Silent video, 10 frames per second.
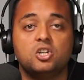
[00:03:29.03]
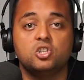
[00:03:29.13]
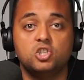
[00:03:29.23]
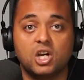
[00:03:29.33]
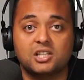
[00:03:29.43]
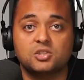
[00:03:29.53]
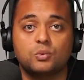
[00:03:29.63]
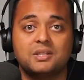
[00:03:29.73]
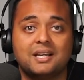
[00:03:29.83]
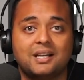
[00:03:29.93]
just with
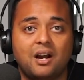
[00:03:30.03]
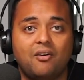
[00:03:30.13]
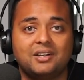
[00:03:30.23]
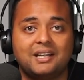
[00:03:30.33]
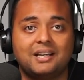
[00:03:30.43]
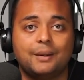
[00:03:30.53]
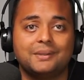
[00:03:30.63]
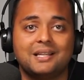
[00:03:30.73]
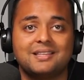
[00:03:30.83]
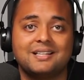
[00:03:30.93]
their current income and
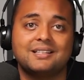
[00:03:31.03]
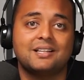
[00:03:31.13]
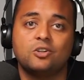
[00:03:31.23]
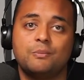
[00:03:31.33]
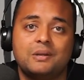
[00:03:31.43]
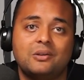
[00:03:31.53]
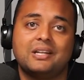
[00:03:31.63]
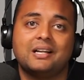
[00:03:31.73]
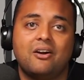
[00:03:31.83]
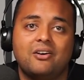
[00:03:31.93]
they think that they're going to be on
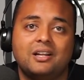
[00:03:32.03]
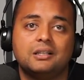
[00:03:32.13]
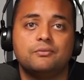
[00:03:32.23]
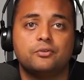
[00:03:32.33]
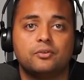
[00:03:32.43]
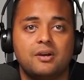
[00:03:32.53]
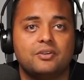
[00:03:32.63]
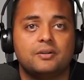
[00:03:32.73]
that current income forever.